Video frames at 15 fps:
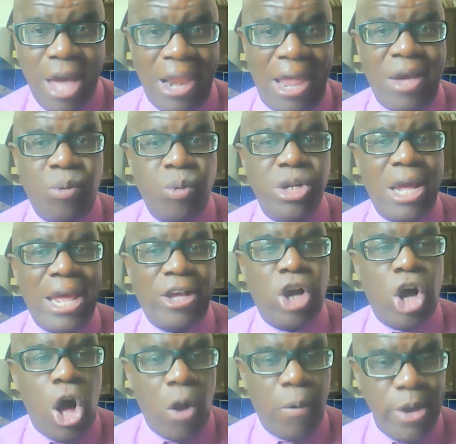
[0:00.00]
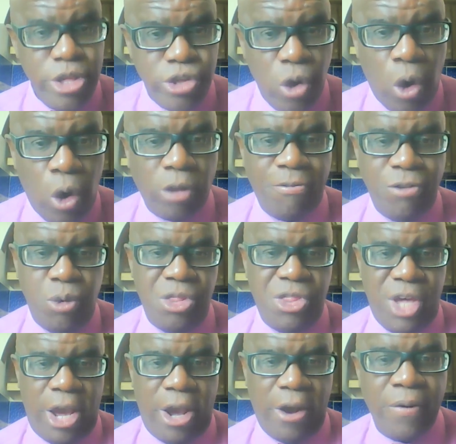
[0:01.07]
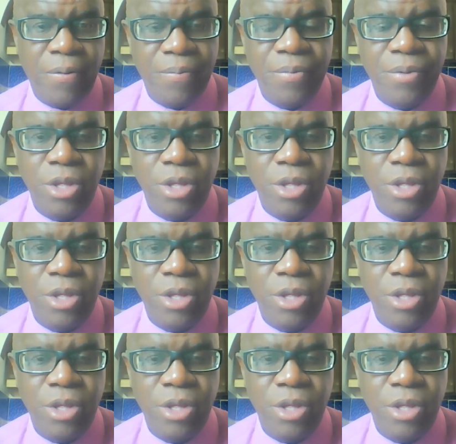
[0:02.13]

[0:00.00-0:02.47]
And I would encourage all of you there